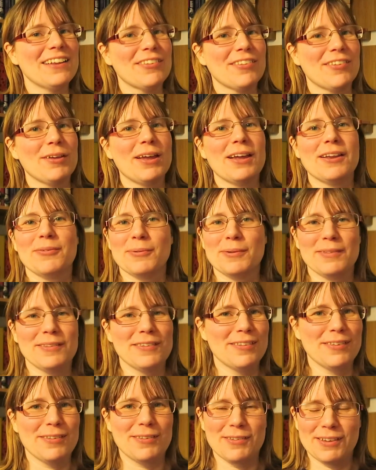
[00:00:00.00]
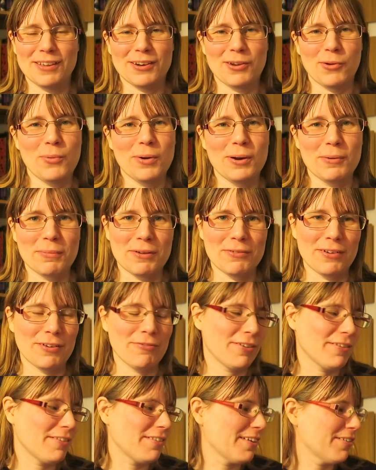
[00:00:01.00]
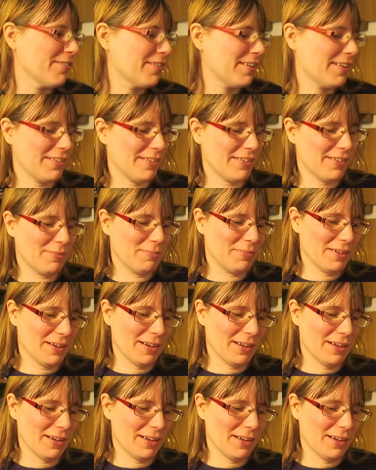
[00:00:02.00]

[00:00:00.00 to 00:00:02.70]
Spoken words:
So anyway, this is, you know, one of my favourite series.